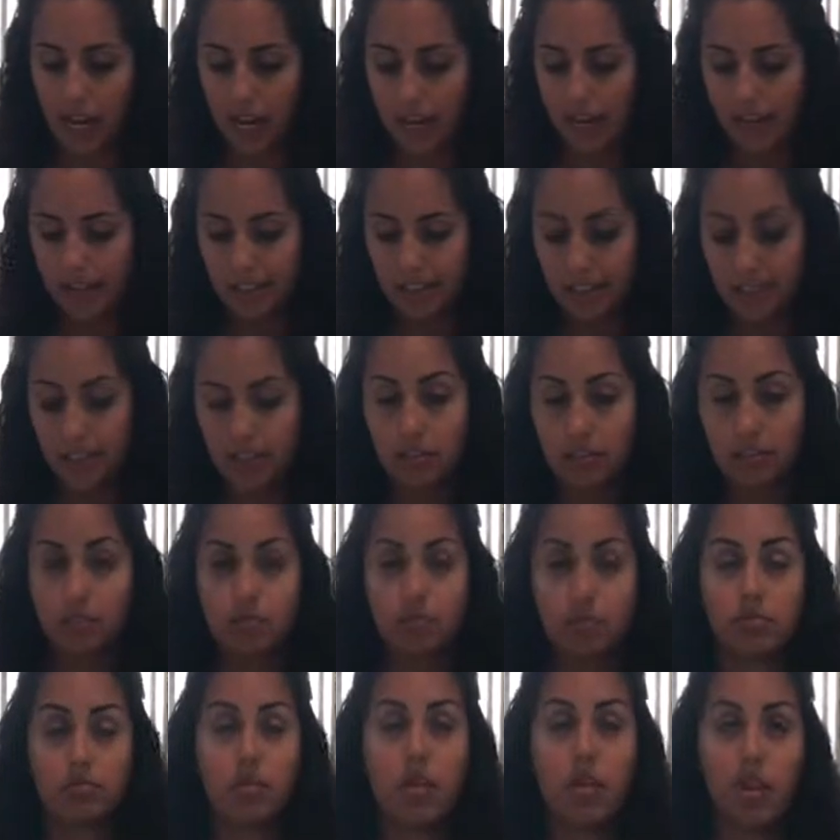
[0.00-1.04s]
And
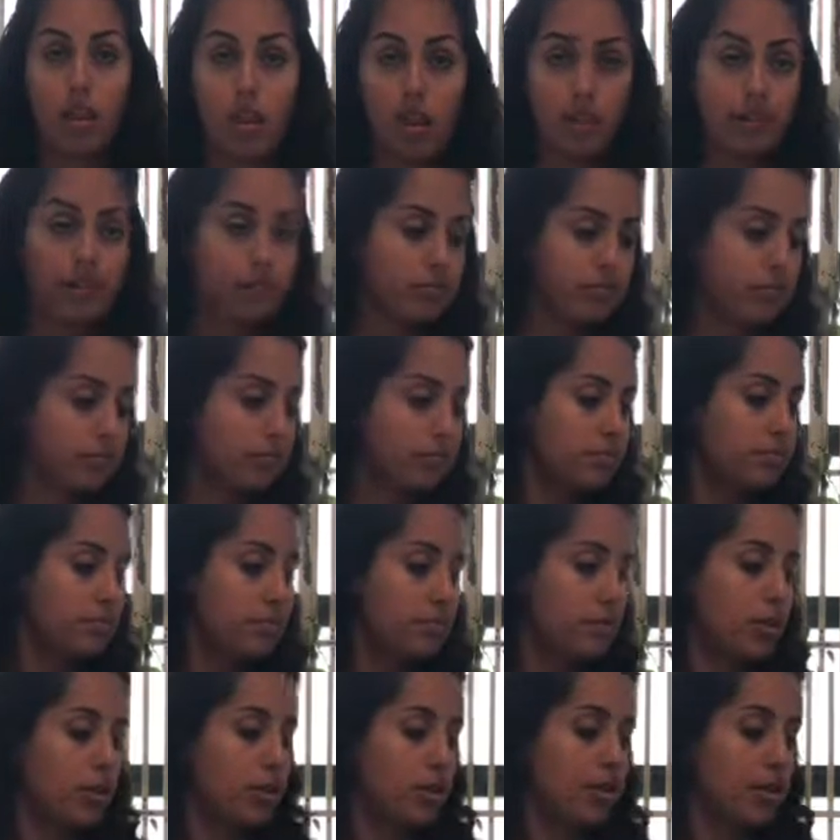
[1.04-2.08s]

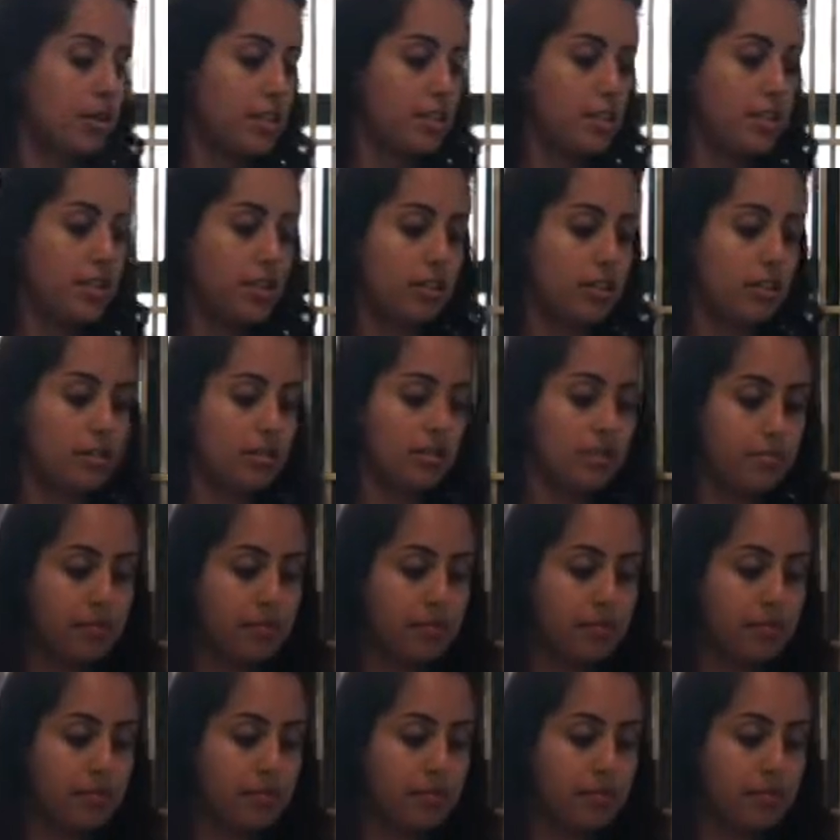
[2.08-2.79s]
what are these called?